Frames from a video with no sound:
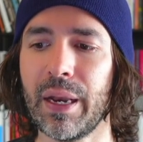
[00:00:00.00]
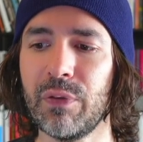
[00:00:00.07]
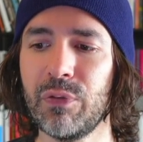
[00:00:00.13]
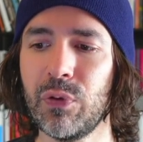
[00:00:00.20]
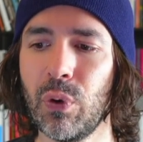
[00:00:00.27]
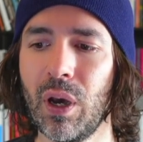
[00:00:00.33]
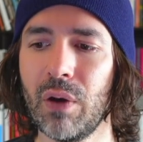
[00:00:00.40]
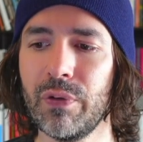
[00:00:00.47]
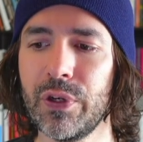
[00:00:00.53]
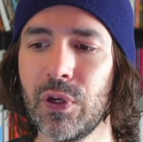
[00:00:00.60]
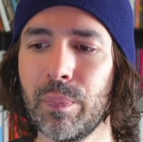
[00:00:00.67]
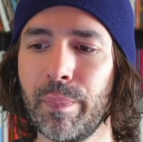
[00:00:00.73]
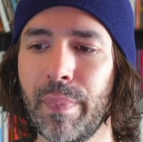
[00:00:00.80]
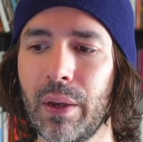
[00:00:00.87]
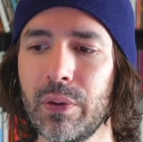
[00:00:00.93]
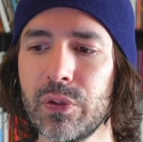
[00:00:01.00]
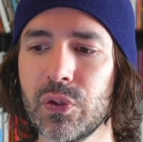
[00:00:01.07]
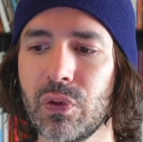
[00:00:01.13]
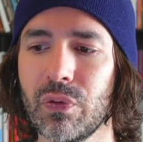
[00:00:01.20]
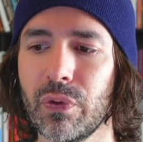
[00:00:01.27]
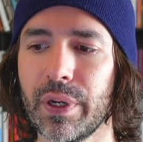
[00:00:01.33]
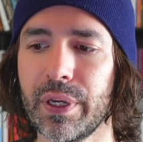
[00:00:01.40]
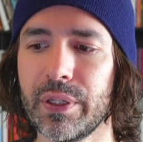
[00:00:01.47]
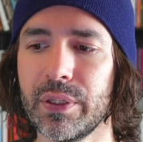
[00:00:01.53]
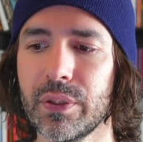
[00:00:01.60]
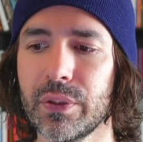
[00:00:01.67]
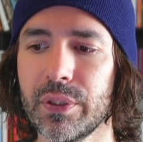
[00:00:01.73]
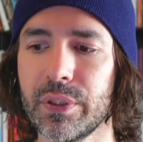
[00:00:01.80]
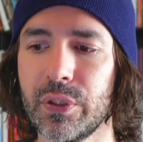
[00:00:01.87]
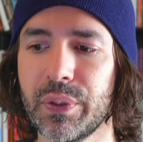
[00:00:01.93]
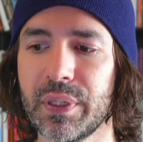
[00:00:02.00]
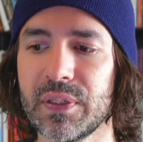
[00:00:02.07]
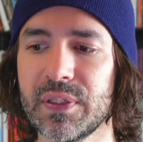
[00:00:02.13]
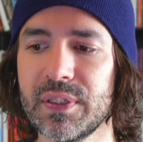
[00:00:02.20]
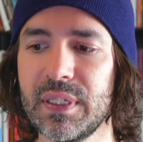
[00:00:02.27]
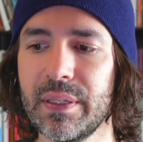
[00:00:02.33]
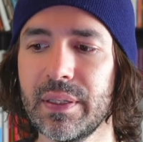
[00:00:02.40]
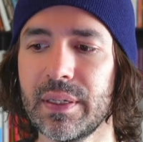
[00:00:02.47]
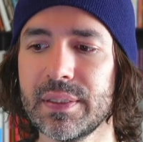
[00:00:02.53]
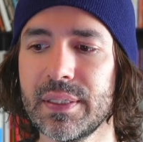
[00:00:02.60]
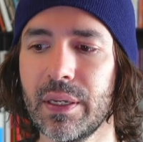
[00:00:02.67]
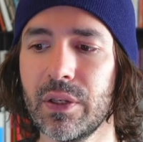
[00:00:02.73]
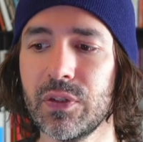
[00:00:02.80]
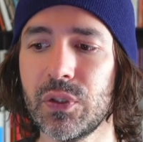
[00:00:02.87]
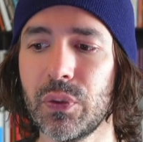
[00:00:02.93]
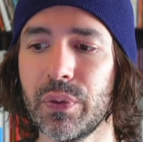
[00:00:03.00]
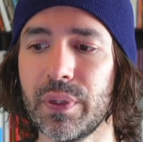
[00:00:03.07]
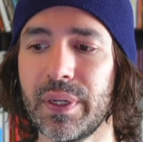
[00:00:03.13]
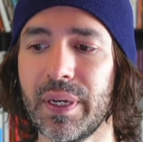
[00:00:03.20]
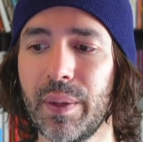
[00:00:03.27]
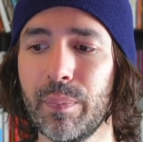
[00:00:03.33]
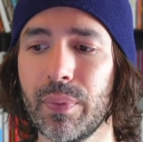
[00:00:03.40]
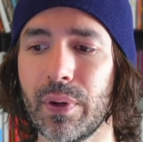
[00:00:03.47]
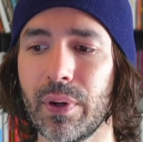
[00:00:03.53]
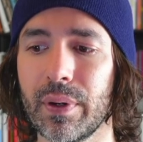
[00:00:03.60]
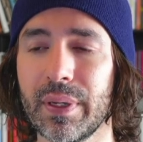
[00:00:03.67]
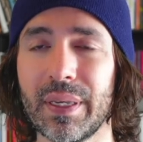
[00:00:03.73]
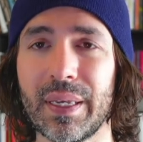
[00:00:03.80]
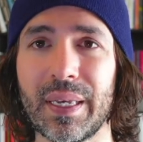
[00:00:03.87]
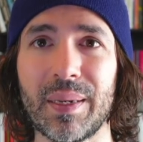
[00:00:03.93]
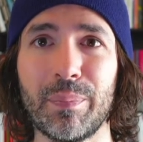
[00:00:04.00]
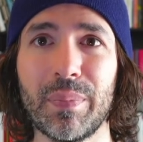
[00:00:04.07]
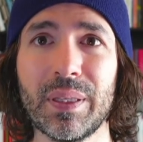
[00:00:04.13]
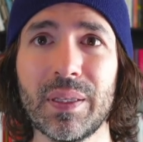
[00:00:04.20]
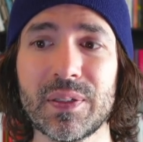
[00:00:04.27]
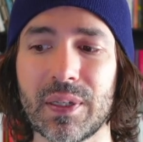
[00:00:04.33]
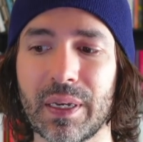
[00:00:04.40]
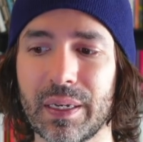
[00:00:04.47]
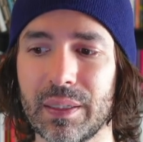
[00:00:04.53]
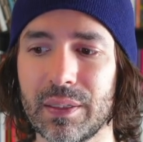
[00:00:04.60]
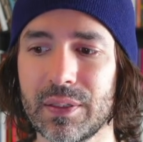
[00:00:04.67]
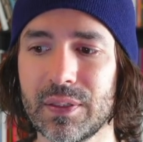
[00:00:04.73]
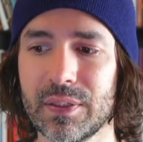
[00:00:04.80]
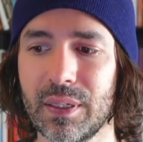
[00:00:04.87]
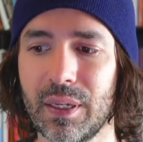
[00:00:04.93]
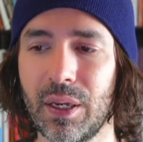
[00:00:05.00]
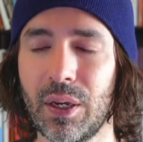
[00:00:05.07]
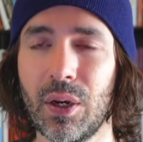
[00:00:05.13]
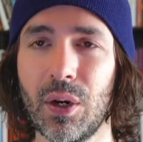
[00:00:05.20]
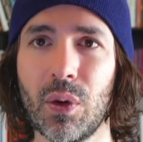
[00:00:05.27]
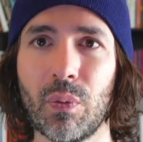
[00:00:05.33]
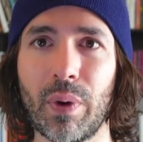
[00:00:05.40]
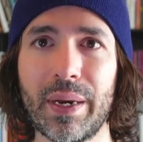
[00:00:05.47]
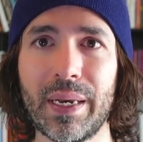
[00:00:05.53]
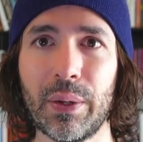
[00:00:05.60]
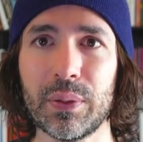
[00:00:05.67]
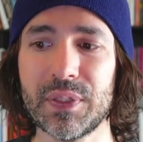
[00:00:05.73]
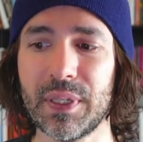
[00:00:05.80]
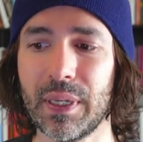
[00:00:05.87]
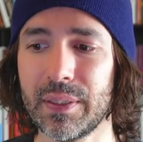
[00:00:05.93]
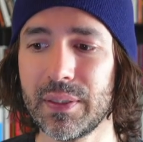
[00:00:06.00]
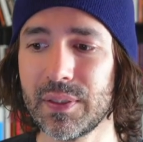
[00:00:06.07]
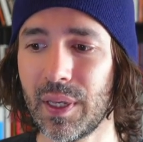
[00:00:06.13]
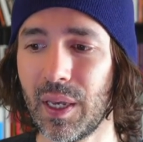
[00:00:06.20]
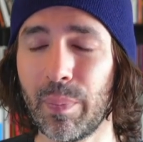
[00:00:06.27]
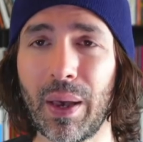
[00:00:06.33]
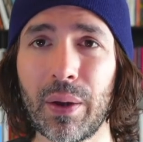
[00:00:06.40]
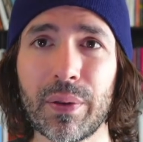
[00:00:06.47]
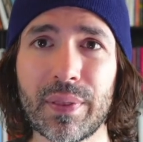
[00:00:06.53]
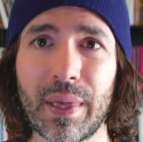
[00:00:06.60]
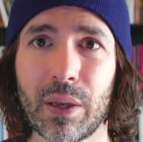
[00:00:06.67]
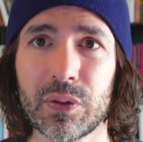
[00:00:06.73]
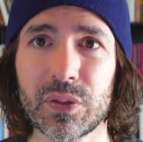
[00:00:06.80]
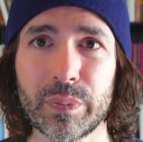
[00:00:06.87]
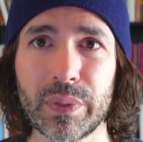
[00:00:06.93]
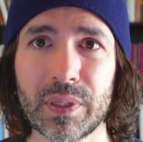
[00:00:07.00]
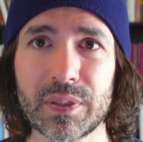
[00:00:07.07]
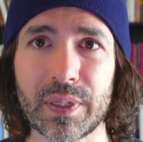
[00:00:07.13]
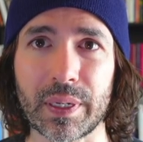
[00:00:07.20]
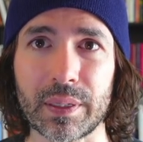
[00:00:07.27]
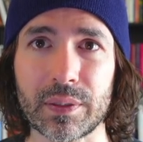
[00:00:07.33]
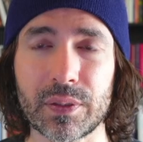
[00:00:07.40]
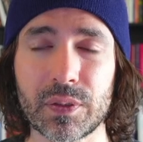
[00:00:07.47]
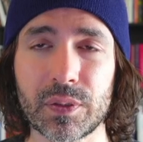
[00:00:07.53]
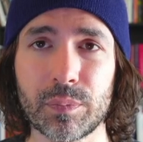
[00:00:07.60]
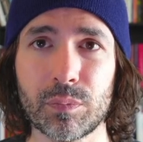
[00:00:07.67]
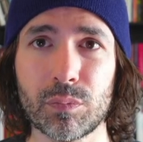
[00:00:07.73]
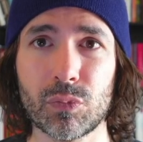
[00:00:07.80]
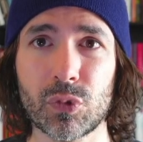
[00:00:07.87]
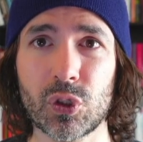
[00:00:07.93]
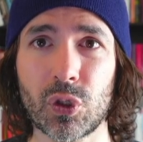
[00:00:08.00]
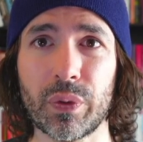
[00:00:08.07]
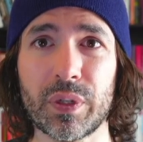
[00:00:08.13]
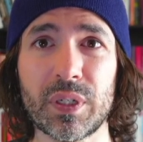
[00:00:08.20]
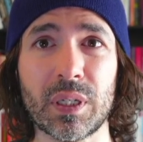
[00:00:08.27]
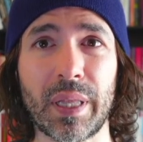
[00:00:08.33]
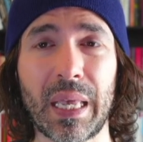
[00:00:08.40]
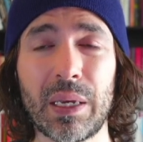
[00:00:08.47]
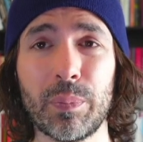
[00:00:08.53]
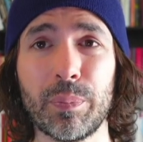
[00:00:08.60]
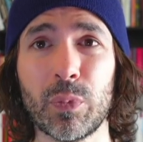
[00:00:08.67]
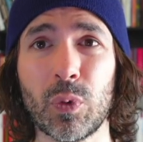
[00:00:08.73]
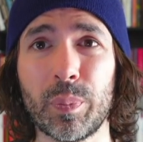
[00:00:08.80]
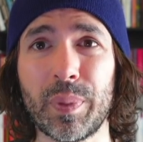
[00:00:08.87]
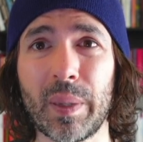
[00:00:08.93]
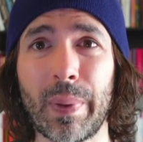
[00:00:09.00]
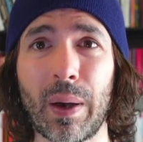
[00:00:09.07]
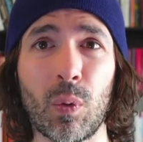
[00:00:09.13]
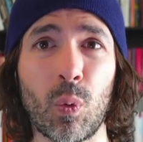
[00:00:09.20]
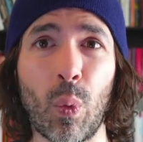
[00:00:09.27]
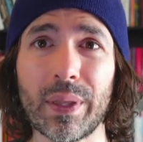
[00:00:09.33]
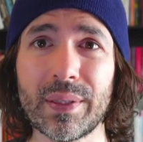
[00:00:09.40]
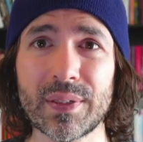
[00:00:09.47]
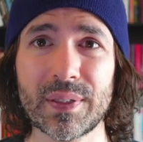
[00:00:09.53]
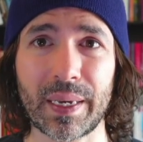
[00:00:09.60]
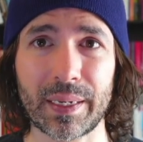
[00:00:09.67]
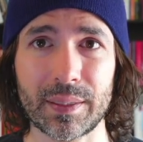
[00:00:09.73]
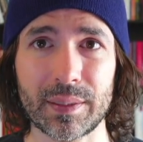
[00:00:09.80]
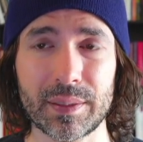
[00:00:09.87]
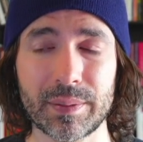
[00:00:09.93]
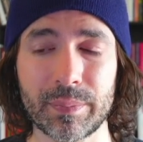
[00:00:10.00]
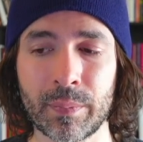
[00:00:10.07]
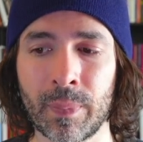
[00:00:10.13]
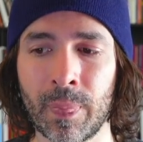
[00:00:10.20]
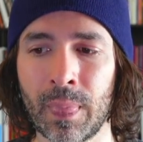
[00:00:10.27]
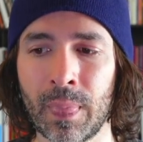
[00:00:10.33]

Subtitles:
And if you hover your mouse over it, you can see that it tells you the number in milliseconds. Right now it says about 1,000 milliseconds, so the delay will be about 1 second.